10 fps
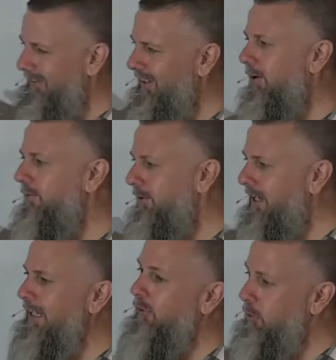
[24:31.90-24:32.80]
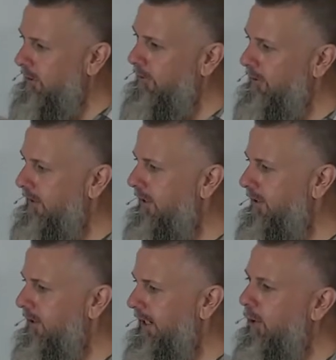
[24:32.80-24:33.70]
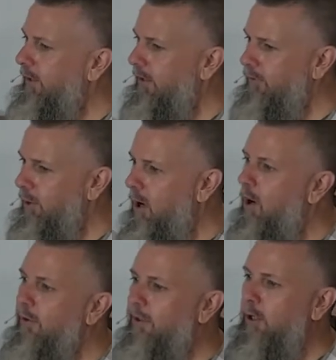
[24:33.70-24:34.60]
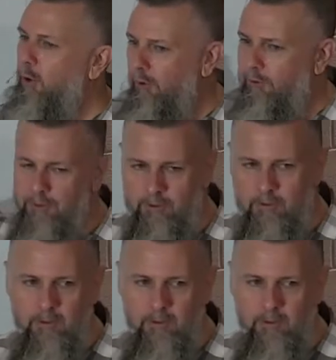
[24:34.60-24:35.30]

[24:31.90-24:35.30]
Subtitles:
you know, if you take it too literally, then you're like, okay, so all the earth,